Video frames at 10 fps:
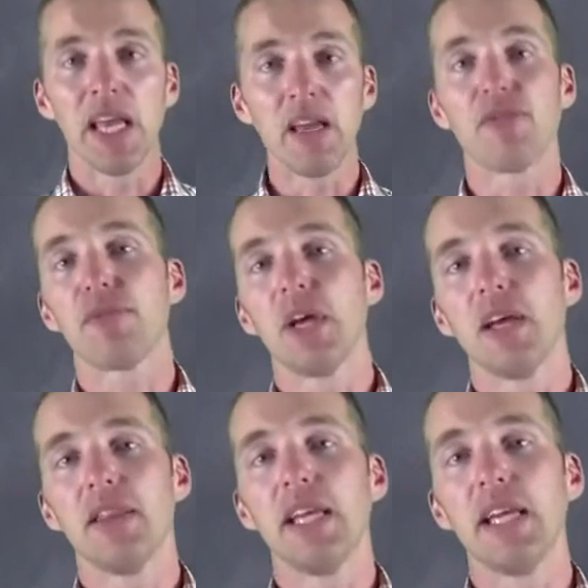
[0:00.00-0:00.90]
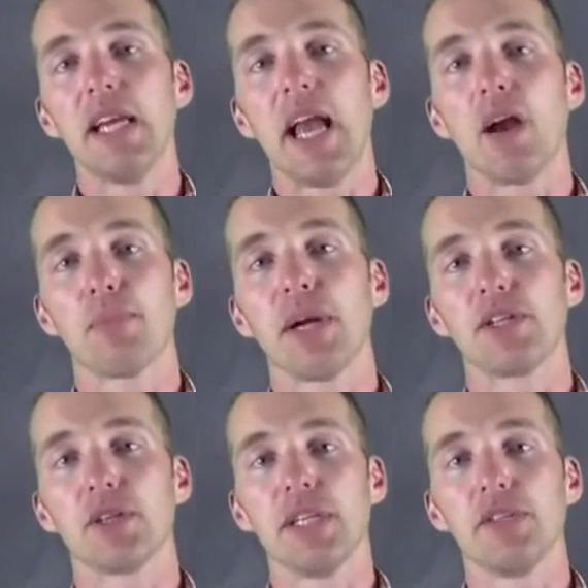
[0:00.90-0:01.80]
If the air
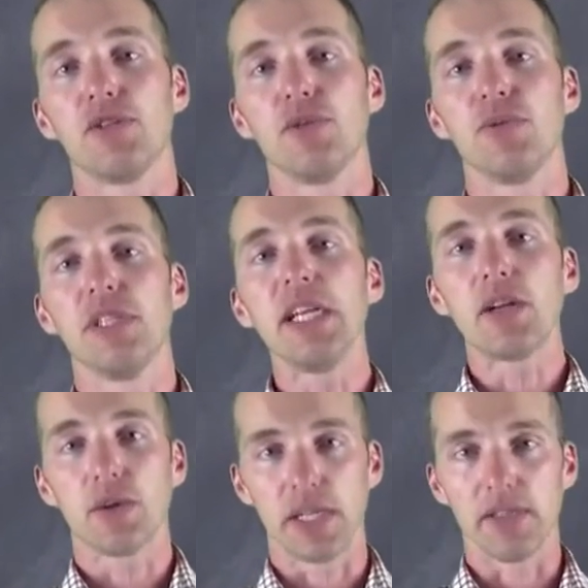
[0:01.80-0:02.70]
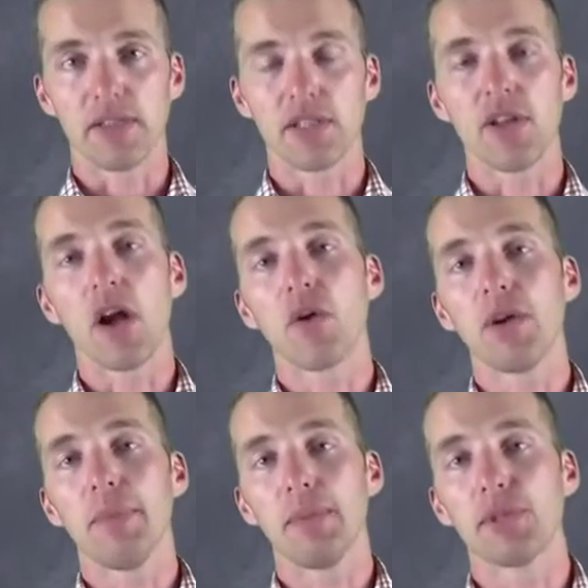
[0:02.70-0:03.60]
pressure is to decrease, it's not going
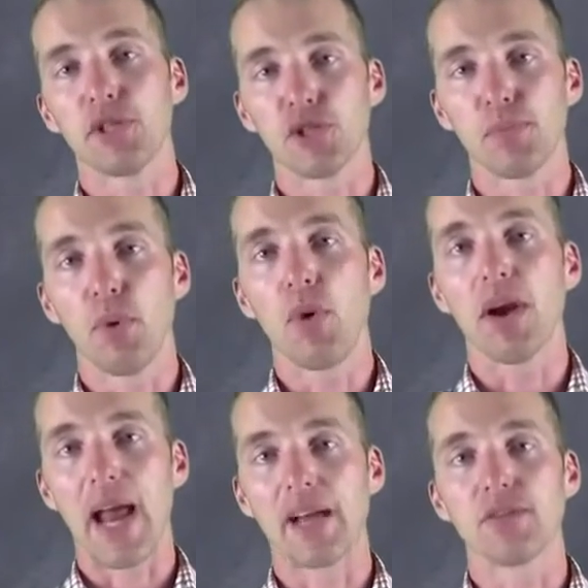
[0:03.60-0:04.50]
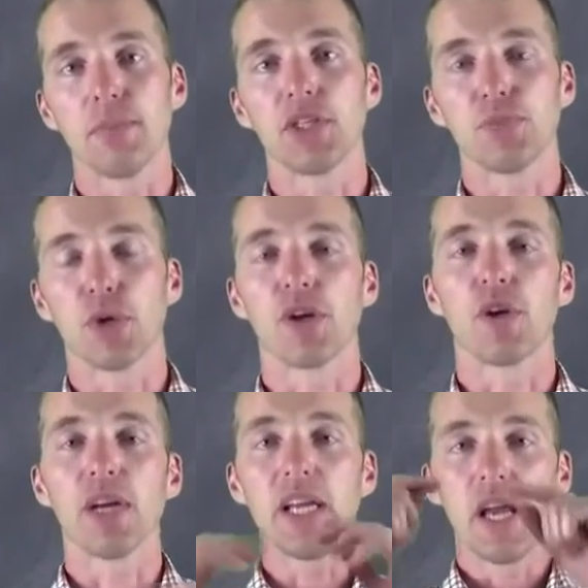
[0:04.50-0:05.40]
to be able to support as much
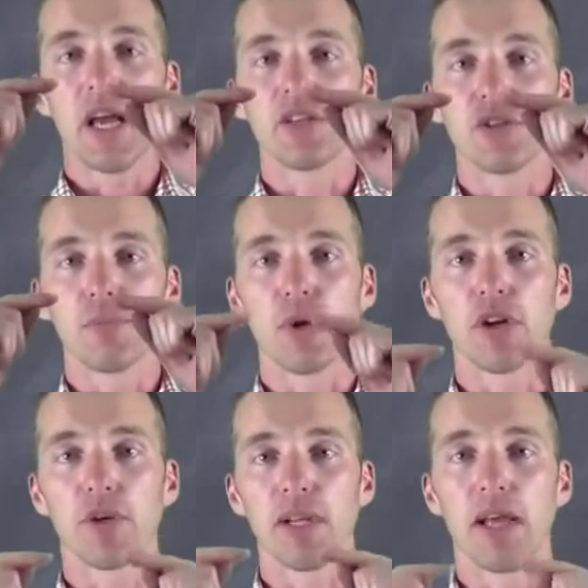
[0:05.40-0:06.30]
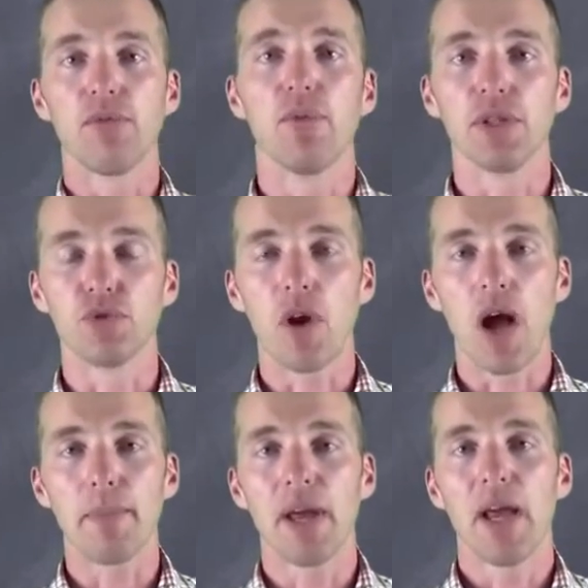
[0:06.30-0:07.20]
mercury, and so the mercury level will
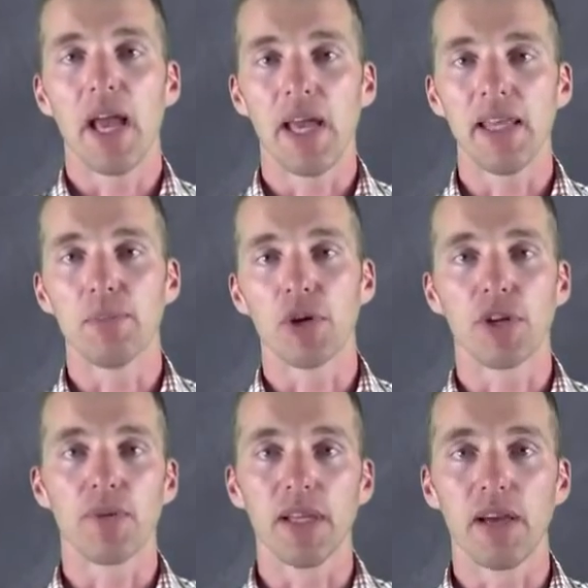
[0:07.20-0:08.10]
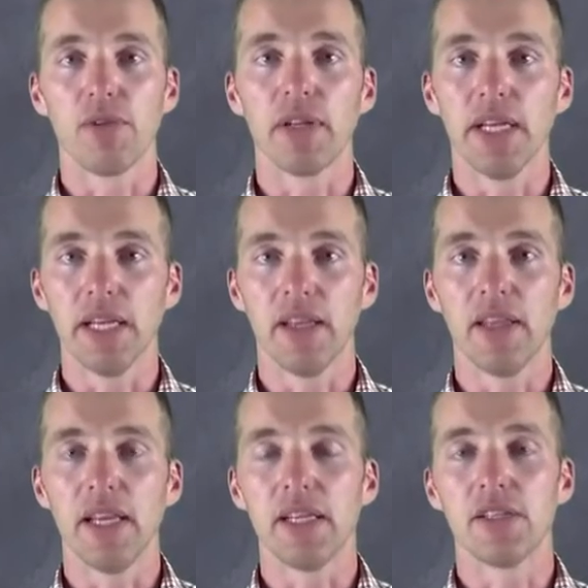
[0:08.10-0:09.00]
drop, and the mercury level in
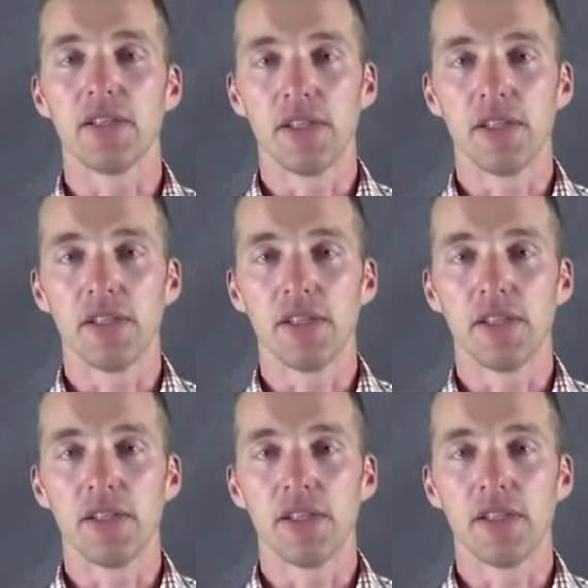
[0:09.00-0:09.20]
the